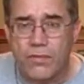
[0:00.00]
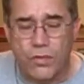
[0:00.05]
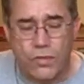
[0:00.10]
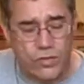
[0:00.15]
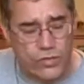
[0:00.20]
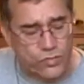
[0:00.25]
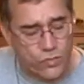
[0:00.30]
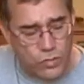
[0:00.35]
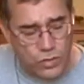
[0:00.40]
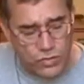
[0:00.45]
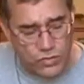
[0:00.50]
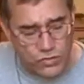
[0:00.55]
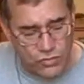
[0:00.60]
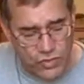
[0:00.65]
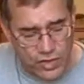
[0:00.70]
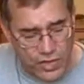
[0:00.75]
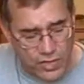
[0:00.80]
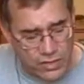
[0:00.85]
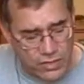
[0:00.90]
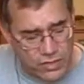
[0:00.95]
first 4
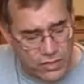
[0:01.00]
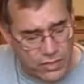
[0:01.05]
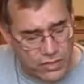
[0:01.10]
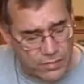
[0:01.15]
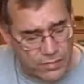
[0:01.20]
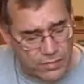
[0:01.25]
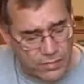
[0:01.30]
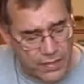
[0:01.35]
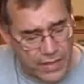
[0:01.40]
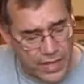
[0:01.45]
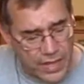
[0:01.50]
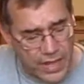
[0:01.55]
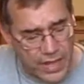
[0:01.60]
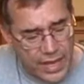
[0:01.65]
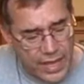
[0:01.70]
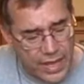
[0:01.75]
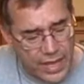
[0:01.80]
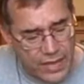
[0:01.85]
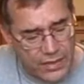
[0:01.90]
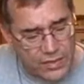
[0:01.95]
strings,
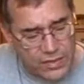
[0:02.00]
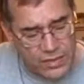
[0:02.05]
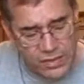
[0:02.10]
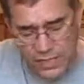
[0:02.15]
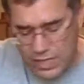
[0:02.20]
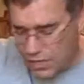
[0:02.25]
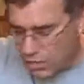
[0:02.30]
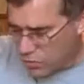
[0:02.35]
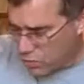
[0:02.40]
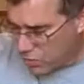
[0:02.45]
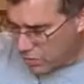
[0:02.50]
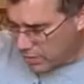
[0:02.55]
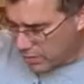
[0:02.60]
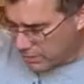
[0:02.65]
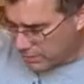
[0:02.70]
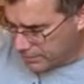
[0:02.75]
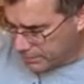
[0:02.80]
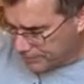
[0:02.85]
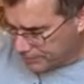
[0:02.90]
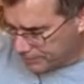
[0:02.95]
and the C chord.